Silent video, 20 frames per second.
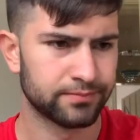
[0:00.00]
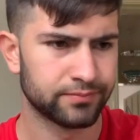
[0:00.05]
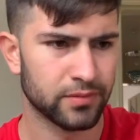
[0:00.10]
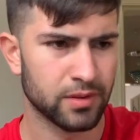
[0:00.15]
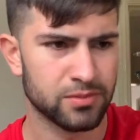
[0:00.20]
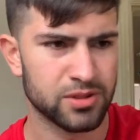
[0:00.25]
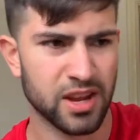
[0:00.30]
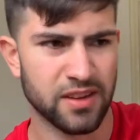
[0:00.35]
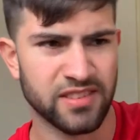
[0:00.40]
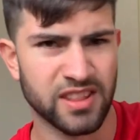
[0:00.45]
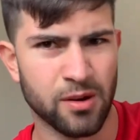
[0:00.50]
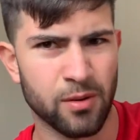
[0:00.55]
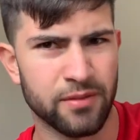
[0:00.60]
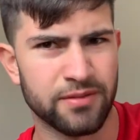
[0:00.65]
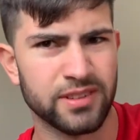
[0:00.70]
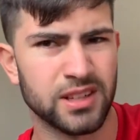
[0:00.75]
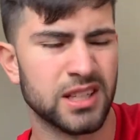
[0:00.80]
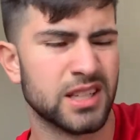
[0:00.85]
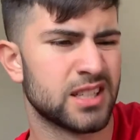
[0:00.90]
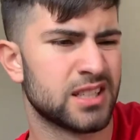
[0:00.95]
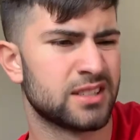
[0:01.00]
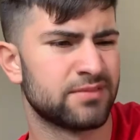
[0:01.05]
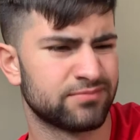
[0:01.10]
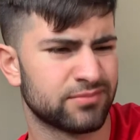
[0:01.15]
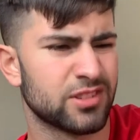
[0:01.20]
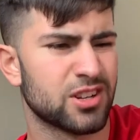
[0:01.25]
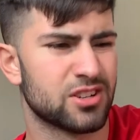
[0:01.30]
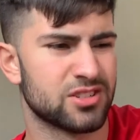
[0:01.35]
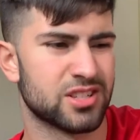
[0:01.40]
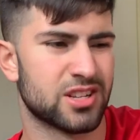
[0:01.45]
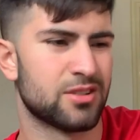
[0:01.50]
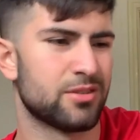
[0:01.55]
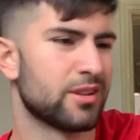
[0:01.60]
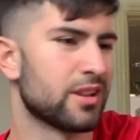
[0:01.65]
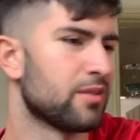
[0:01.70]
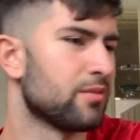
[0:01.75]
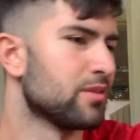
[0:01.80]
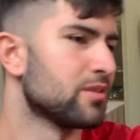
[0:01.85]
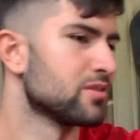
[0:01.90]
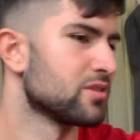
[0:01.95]
Saving that one for later, because I know what
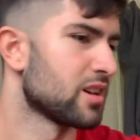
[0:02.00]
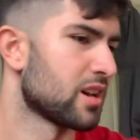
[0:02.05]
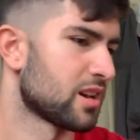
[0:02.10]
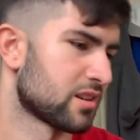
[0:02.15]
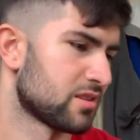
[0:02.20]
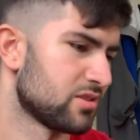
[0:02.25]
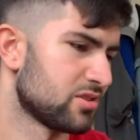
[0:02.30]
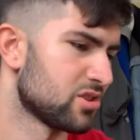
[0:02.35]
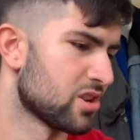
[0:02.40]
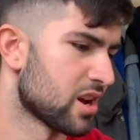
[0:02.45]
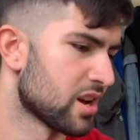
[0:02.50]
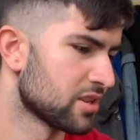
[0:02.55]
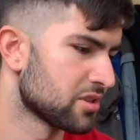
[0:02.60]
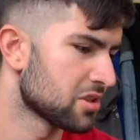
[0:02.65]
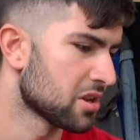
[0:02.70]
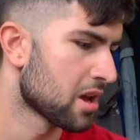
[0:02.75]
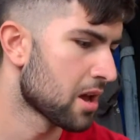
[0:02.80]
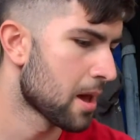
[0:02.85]
that one's like. It's nice.